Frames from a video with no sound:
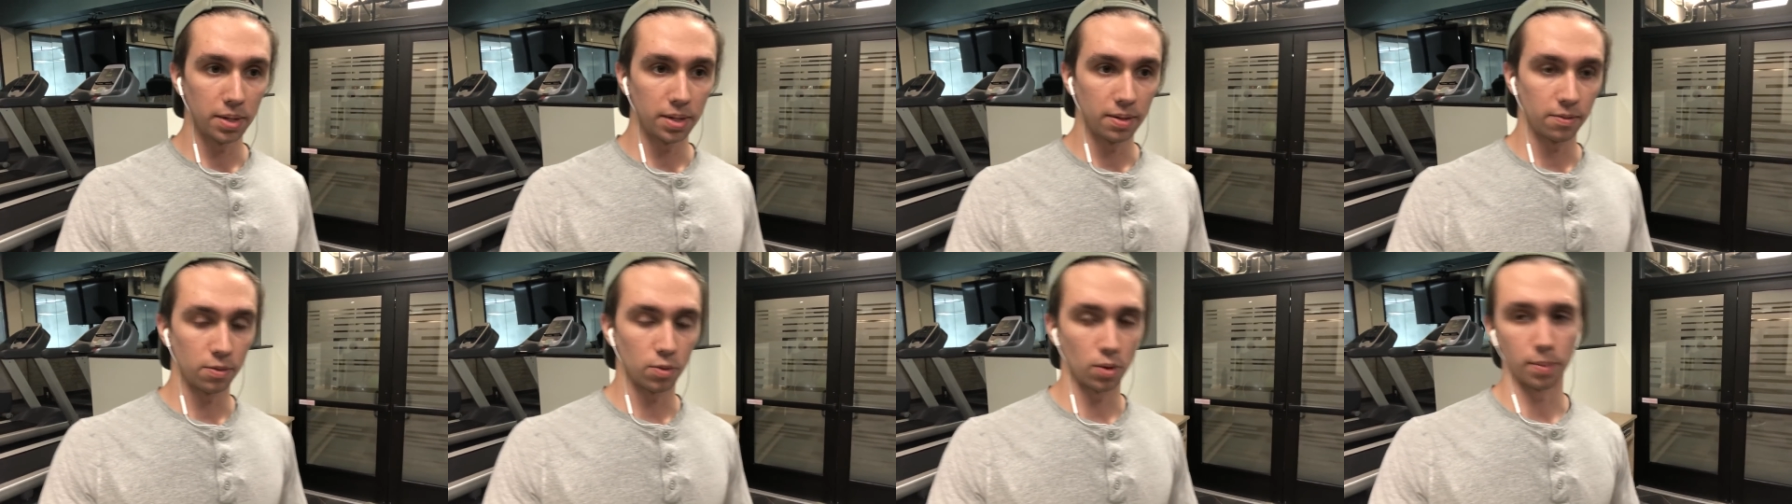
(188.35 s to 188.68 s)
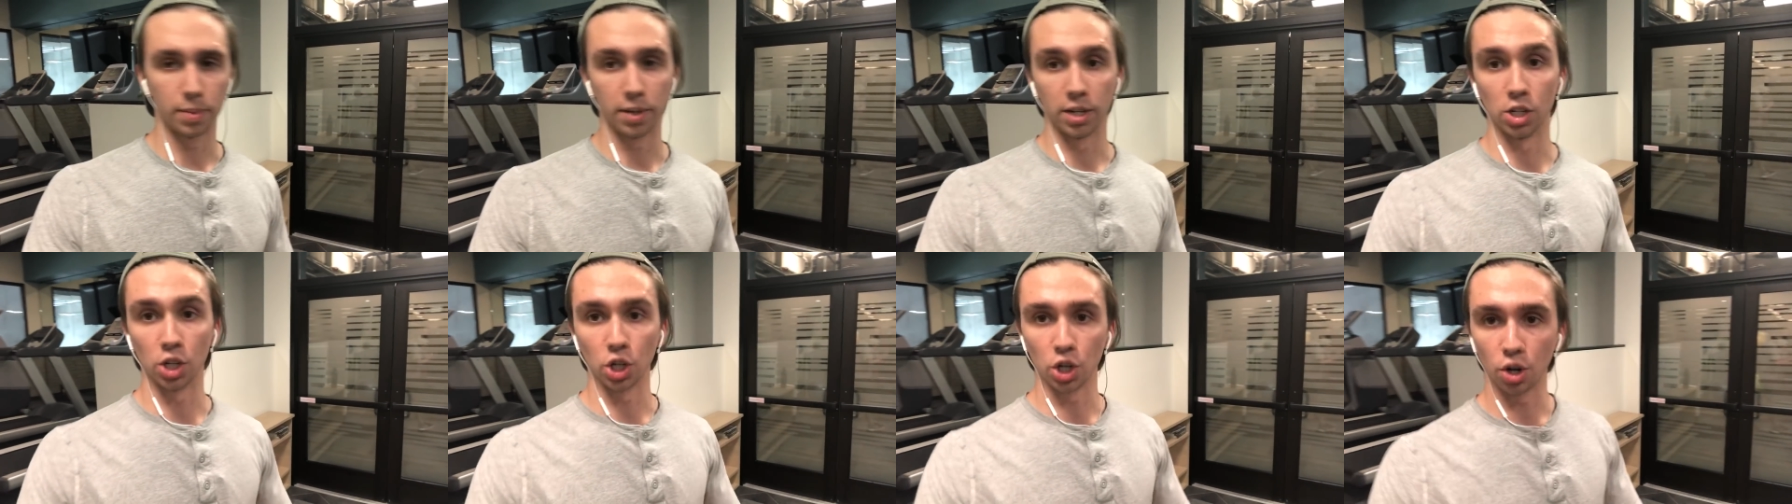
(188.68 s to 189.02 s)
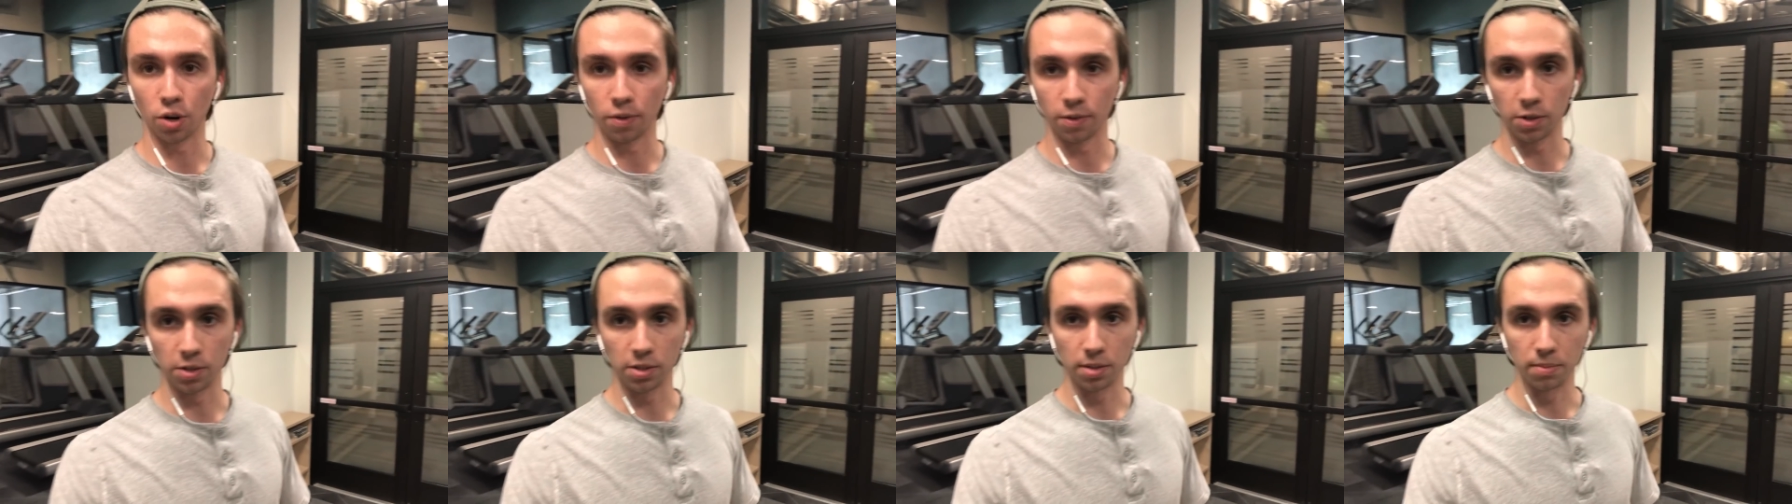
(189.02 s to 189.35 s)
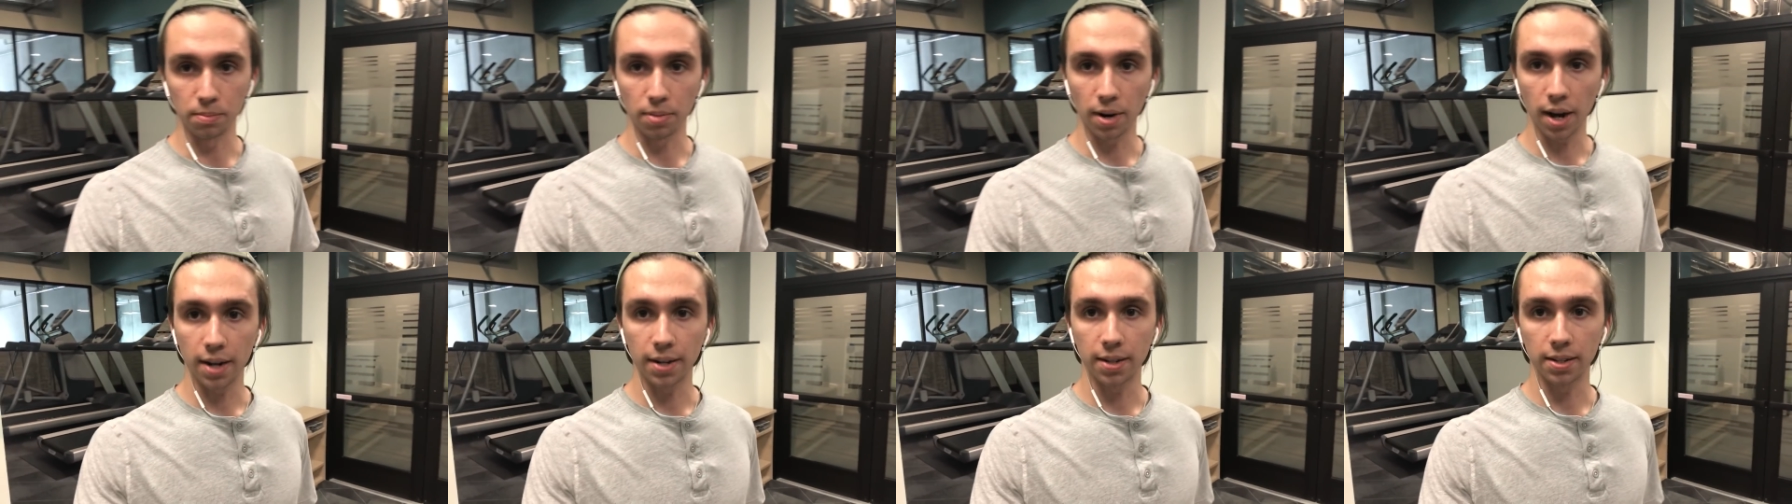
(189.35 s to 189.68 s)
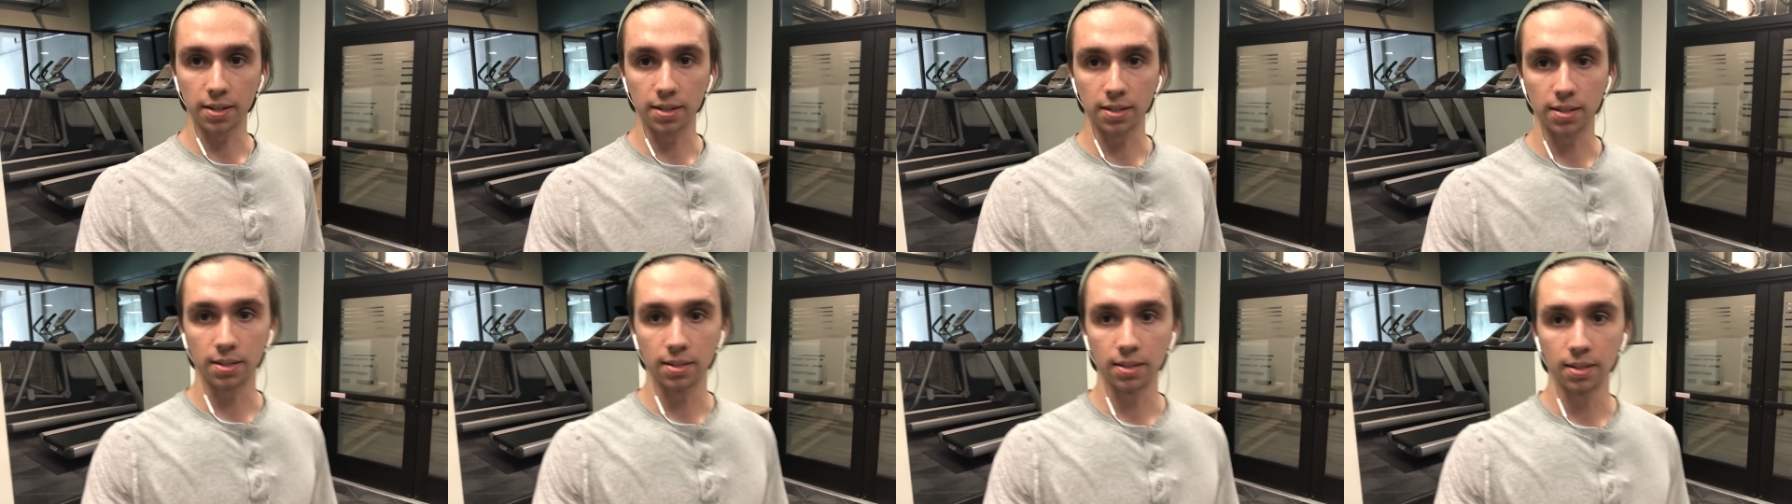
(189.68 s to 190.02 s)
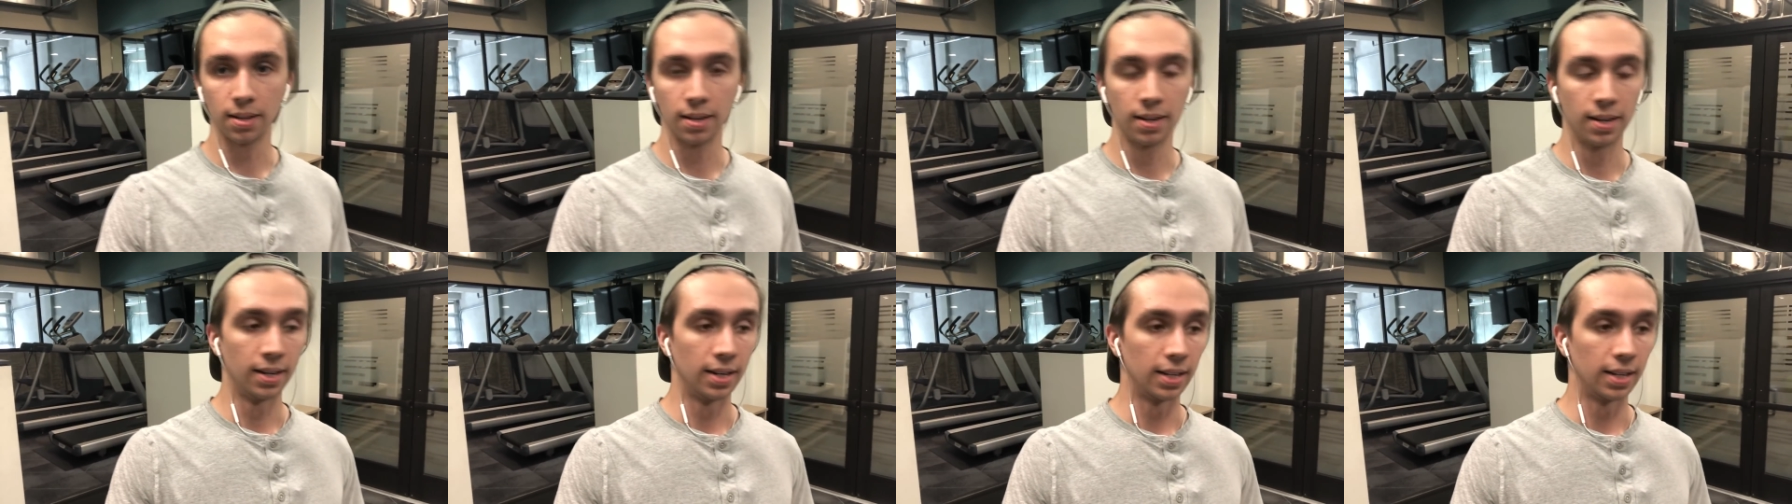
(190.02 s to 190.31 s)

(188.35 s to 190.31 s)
me, if you want me to look over some products,